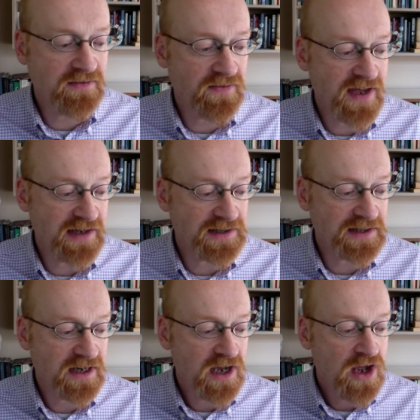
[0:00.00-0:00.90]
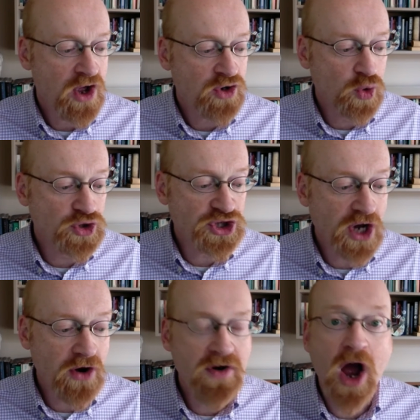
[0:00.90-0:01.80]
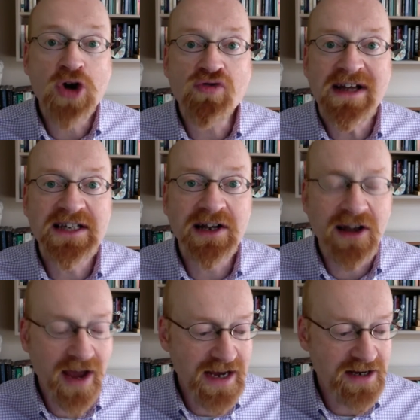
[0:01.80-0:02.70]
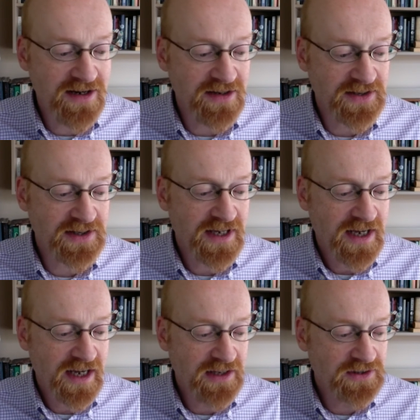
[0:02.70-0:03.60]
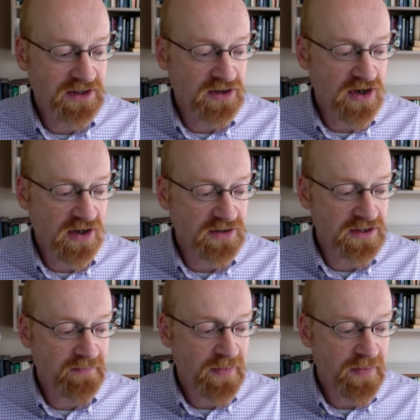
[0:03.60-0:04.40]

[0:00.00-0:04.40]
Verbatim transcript: than this, nor shown a greater likeness unto God.